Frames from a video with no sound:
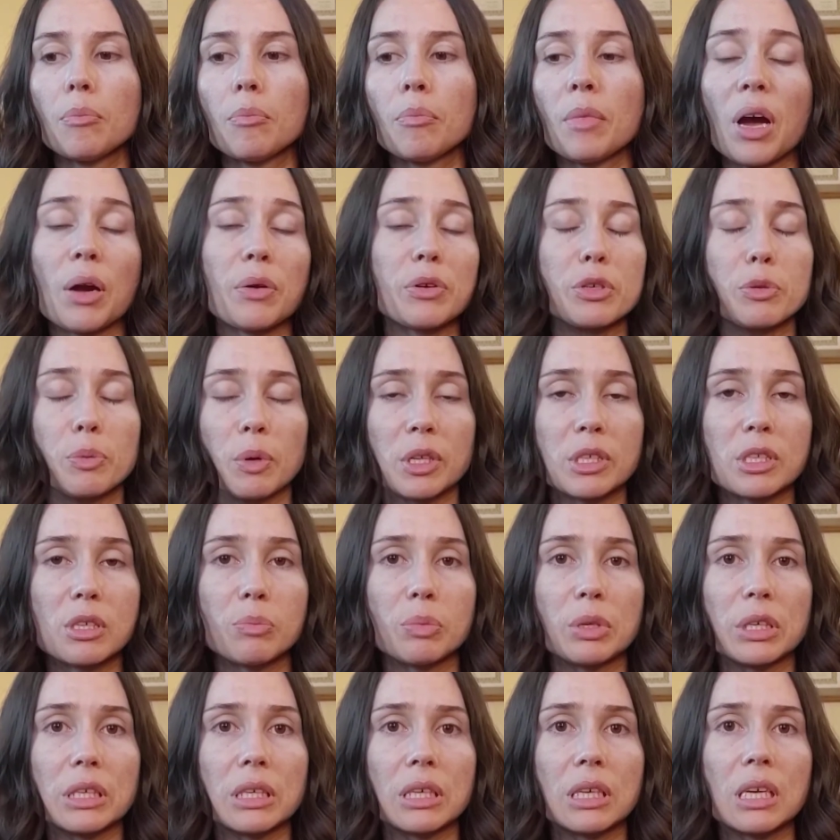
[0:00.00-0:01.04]
my
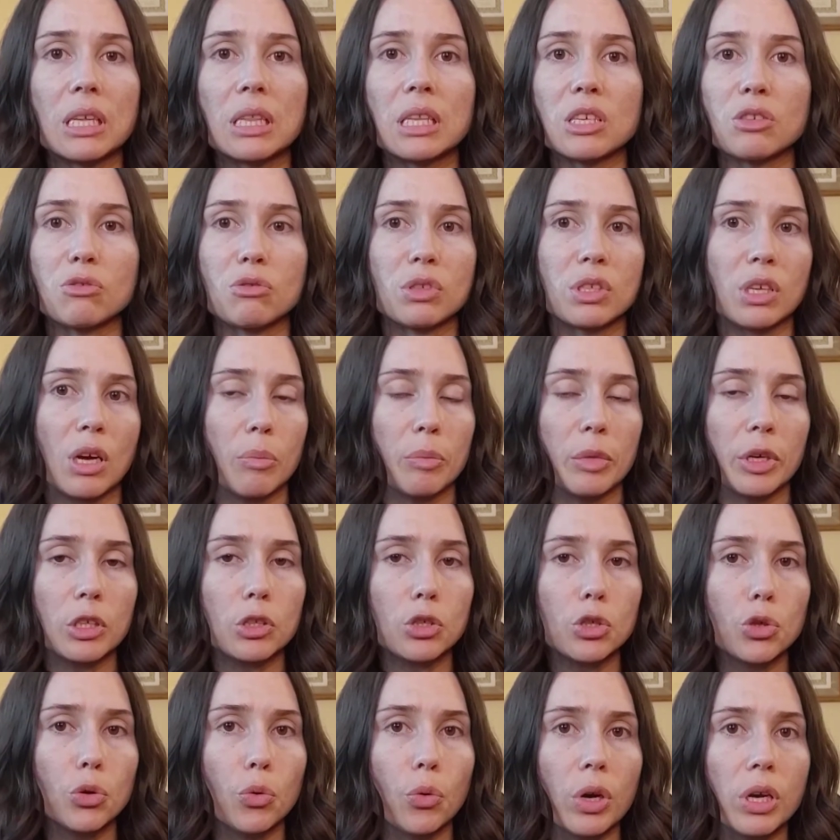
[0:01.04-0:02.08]
responsibility. This was not my
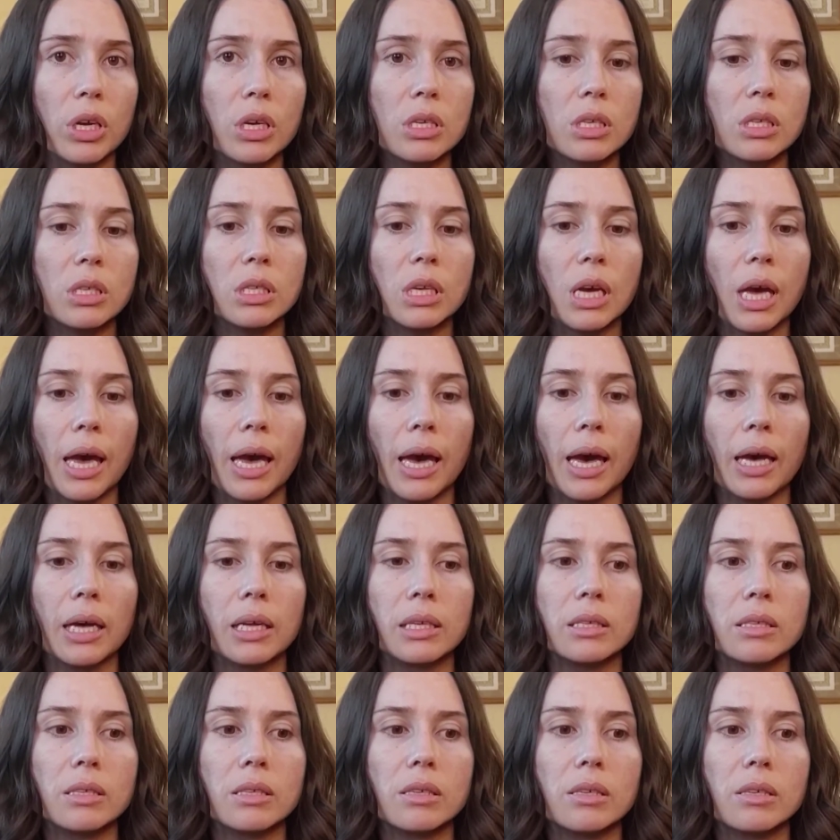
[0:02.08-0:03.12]
choice.
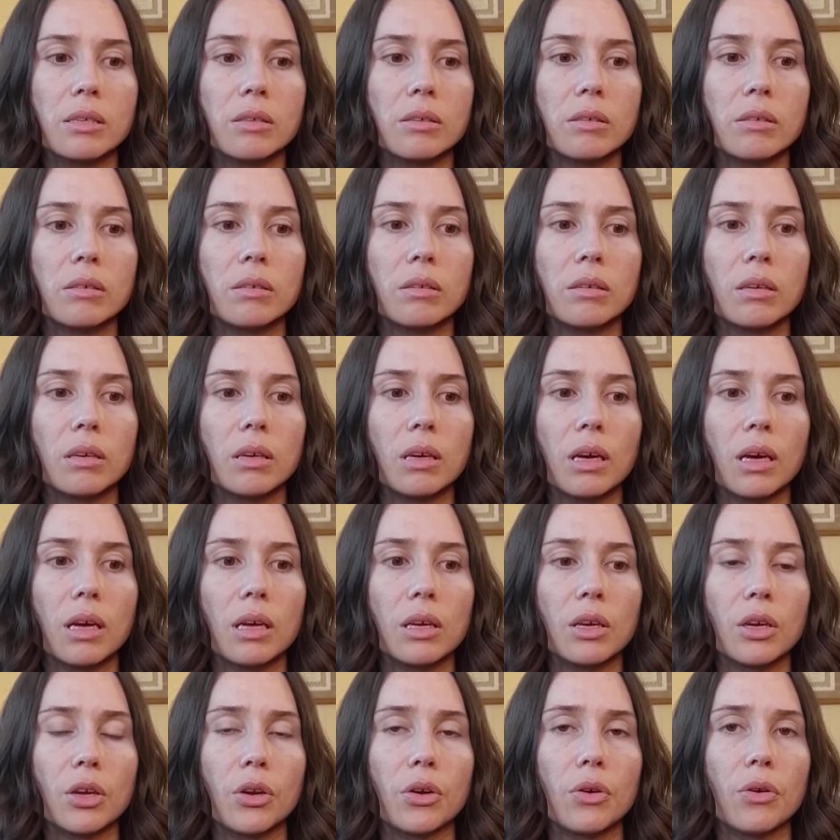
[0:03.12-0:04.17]
And,
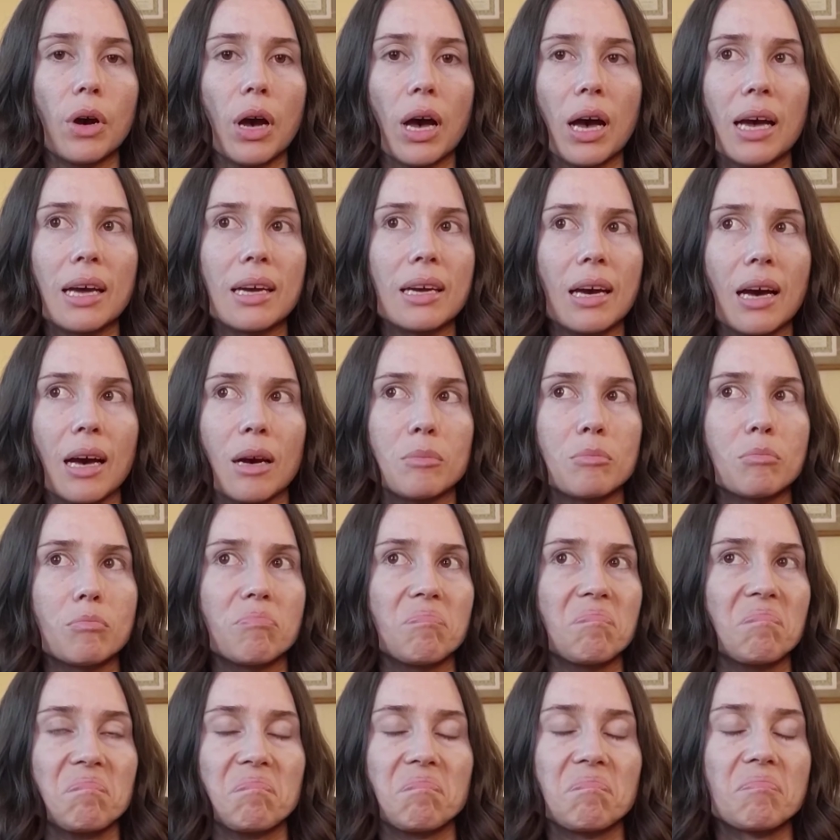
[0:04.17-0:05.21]

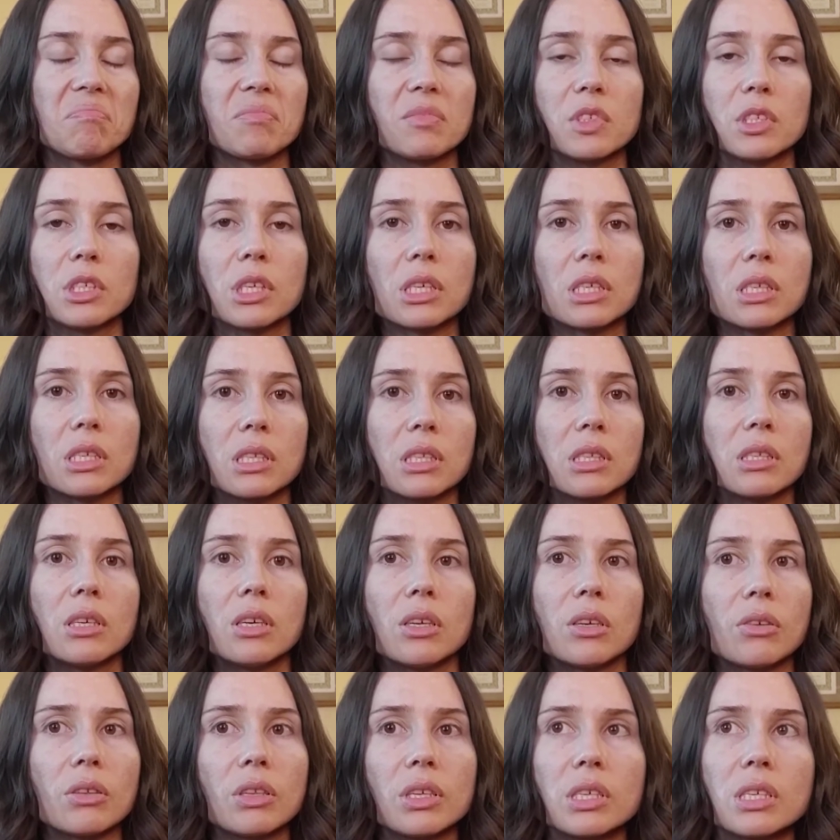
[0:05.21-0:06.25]
I'm just,
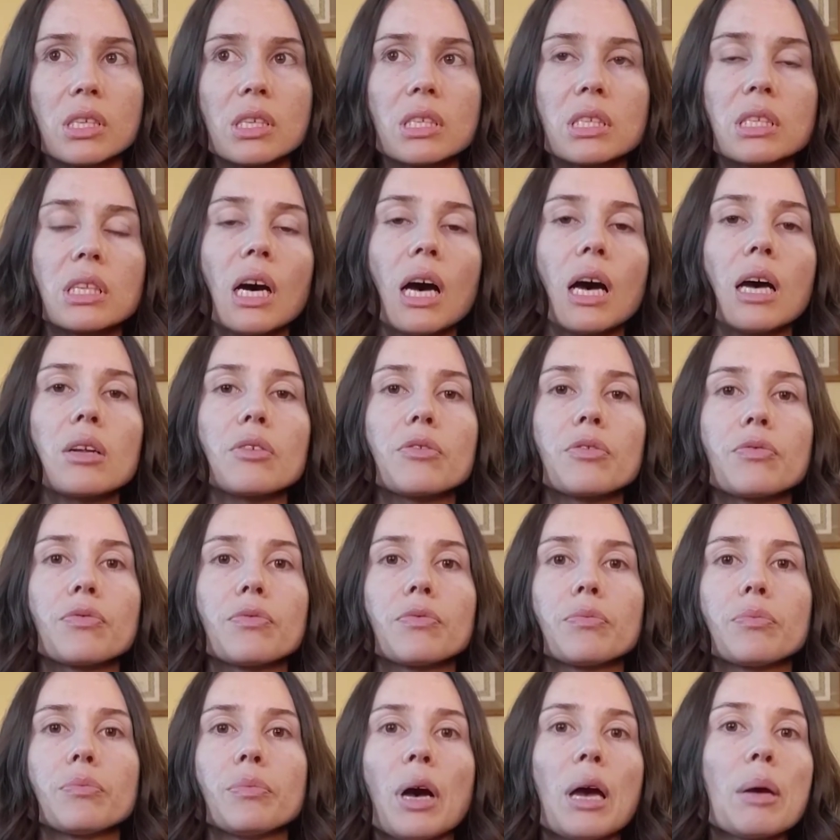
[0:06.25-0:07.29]
this is not
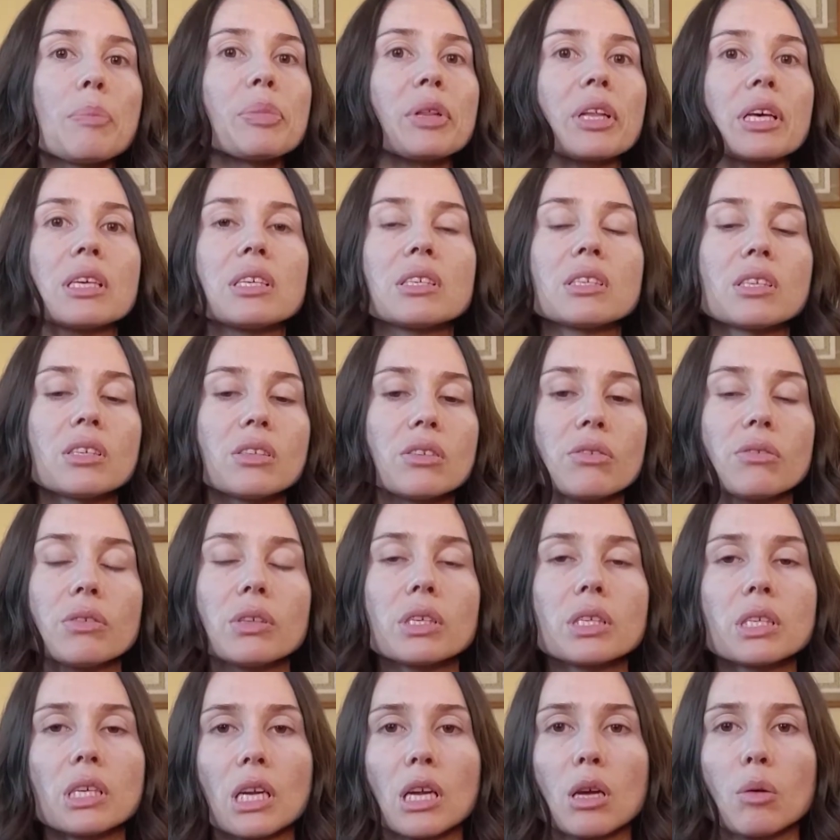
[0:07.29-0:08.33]
my place to do
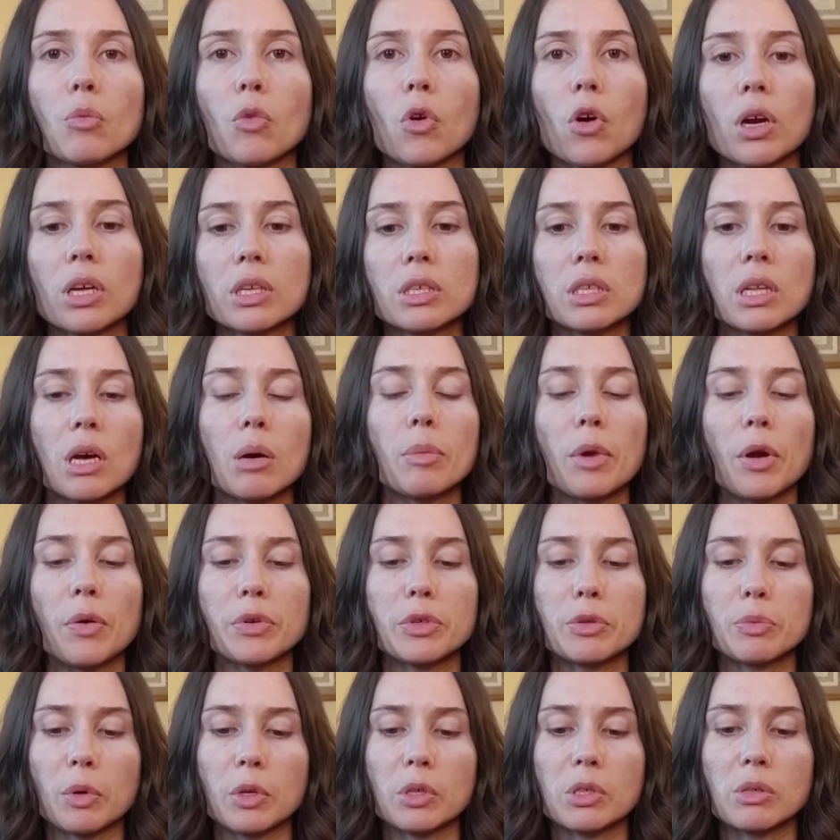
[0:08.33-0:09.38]
this anymore. It's not my
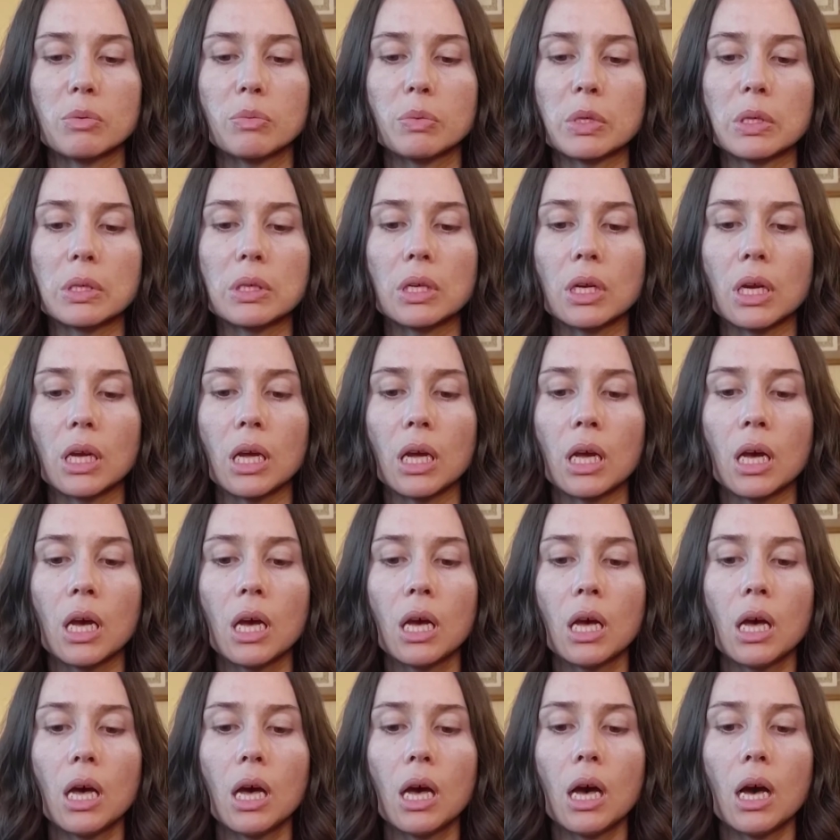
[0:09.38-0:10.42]
responsibility.
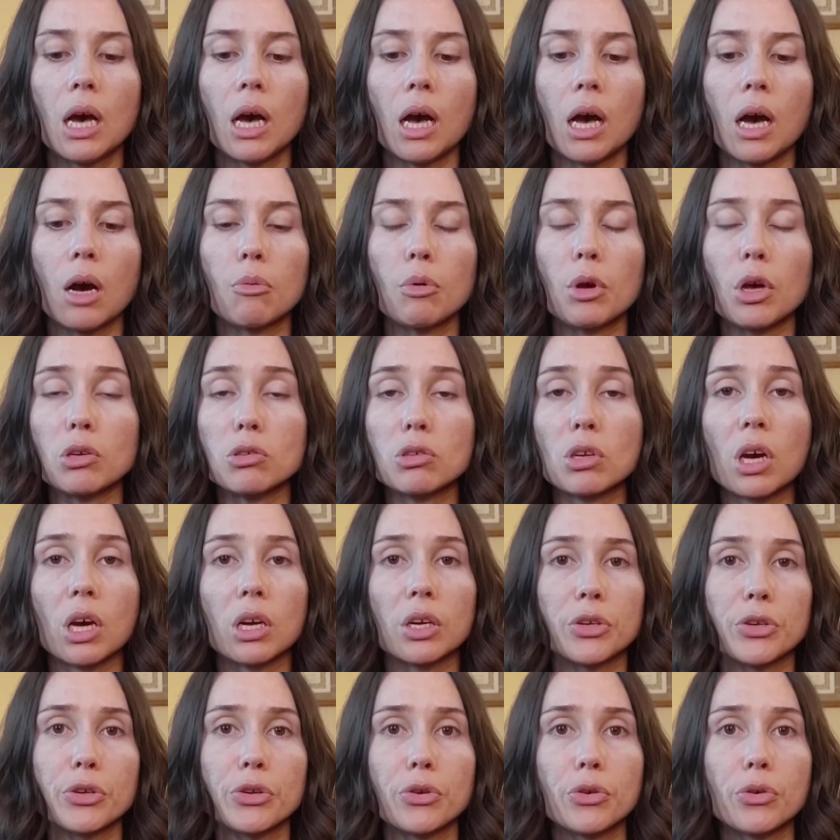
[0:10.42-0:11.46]
We also
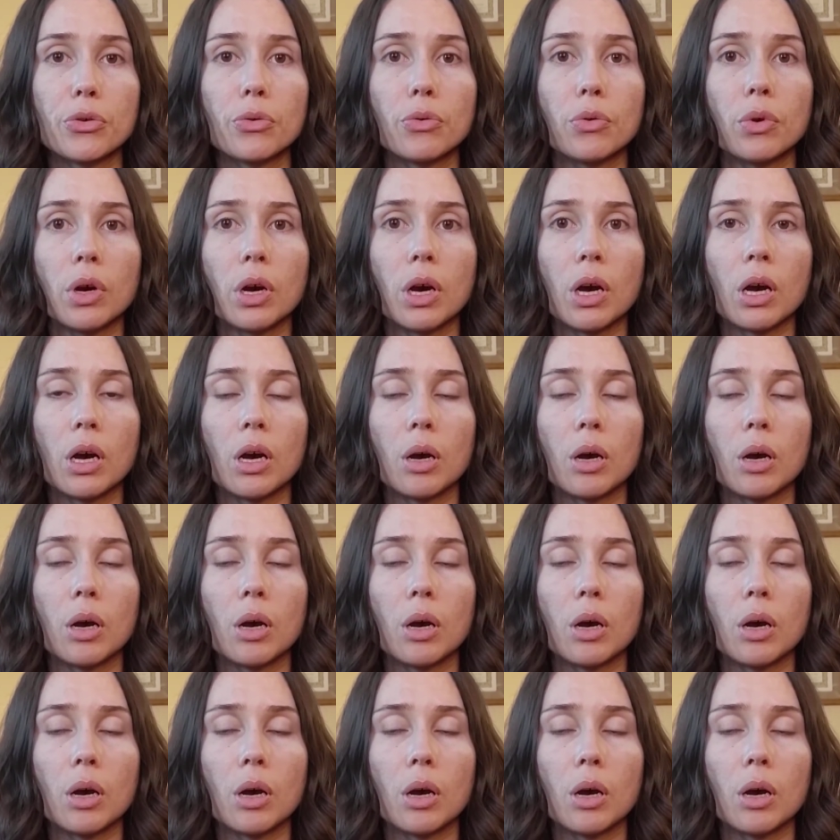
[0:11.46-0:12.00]
got a new